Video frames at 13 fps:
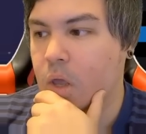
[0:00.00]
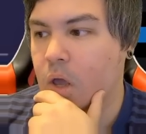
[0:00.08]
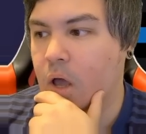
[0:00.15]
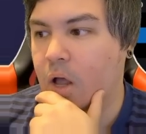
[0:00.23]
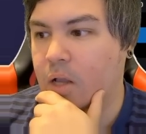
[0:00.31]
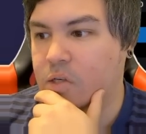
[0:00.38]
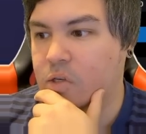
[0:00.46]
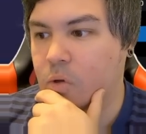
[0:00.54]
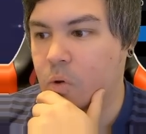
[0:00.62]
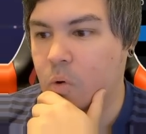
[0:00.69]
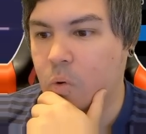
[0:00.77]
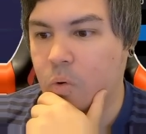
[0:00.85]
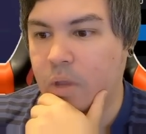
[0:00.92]
Uh,
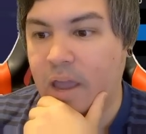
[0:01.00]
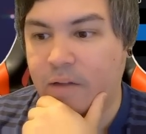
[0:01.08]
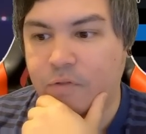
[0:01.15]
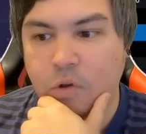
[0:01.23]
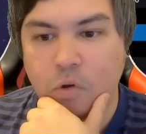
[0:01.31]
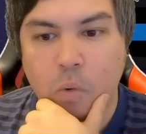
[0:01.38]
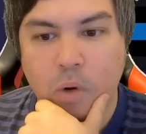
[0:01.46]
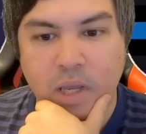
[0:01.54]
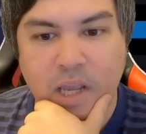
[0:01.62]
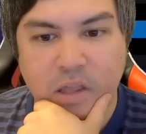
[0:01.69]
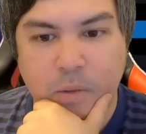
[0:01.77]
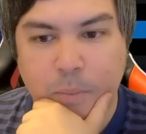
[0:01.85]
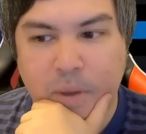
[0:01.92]
so yeah, if you do want to
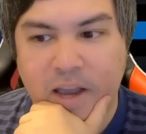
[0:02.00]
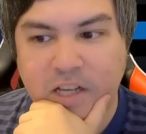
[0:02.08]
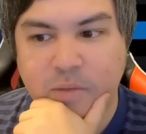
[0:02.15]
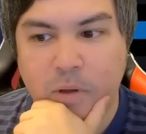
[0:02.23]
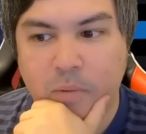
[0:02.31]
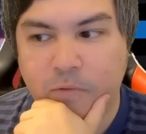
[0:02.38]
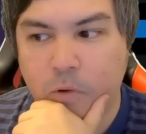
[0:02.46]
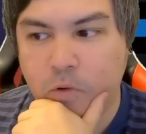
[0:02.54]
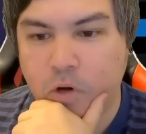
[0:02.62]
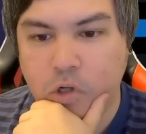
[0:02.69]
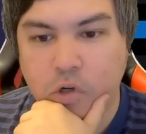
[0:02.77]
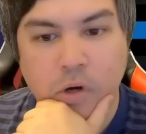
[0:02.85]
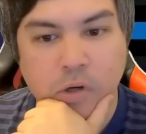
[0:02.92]
get the maximum
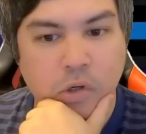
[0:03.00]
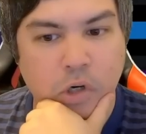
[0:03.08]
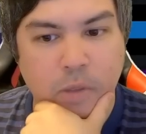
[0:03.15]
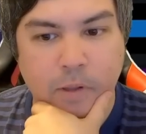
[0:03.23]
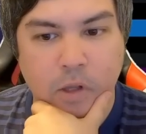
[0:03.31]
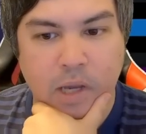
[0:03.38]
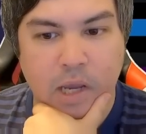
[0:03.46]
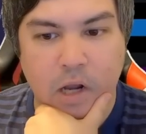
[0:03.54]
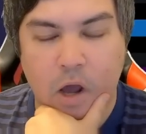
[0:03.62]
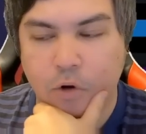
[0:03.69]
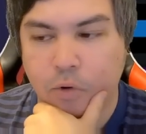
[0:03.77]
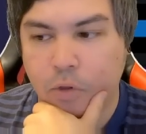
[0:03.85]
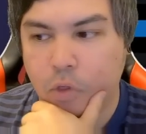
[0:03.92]
photon charge, you're going to be looking at
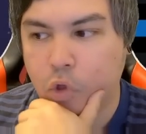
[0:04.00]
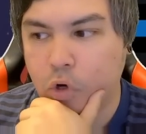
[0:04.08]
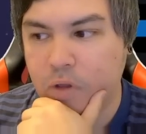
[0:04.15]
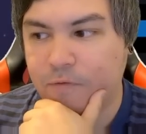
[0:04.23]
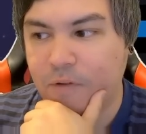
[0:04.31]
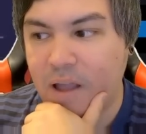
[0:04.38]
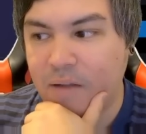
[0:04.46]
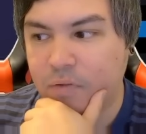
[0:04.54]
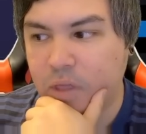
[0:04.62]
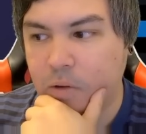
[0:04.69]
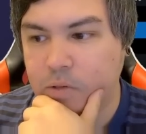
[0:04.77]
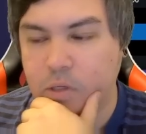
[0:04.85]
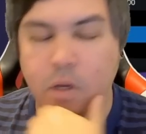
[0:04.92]

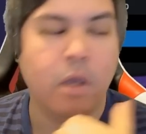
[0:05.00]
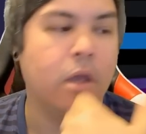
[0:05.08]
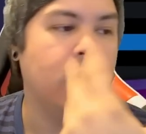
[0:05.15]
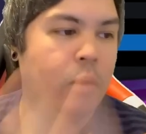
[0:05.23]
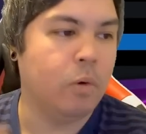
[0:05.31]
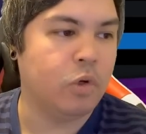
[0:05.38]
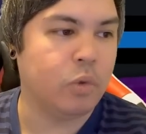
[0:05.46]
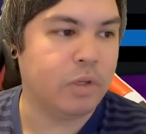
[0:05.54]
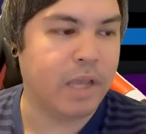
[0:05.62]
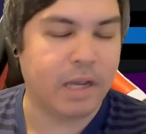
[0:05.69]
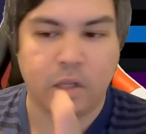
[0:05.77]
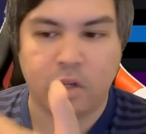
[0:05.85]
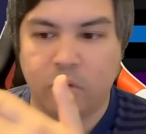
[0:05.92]
135,000, which will
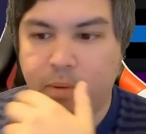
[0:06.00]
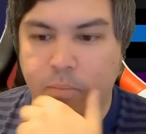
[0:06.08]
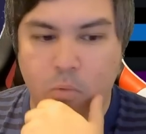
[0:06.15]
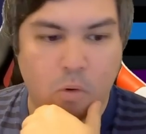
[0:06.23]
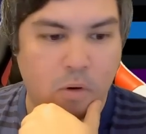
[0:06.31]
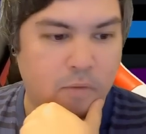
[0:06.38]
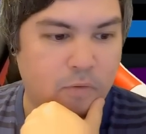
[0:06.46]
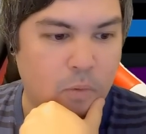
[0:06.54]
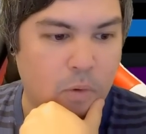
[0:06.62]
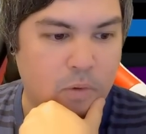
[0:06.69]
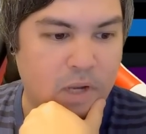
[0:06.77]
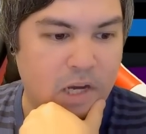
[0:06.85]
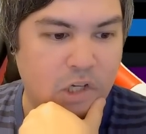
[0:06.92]
take a little bit more of the
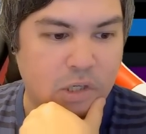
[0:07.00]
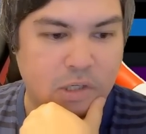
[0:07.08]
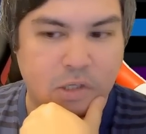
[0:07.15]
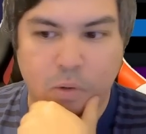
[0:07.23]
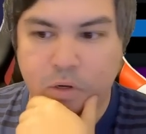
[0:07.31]
rotation. So